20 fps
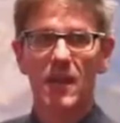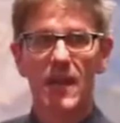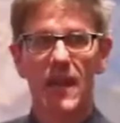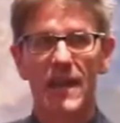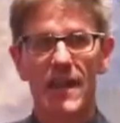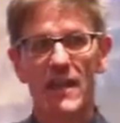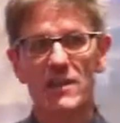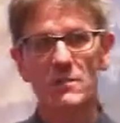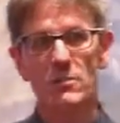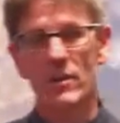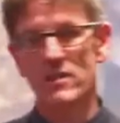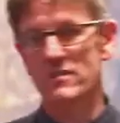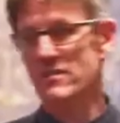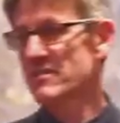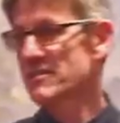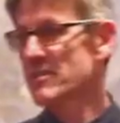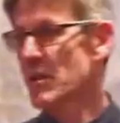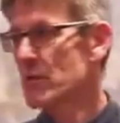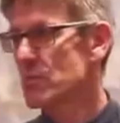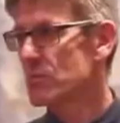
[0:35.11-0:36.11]
And antibodies are
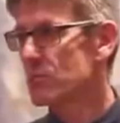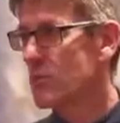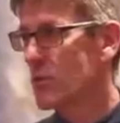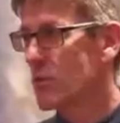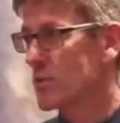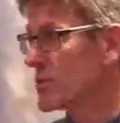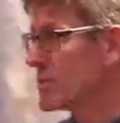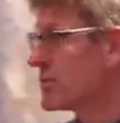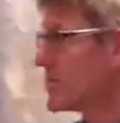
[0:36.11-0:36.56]
so important,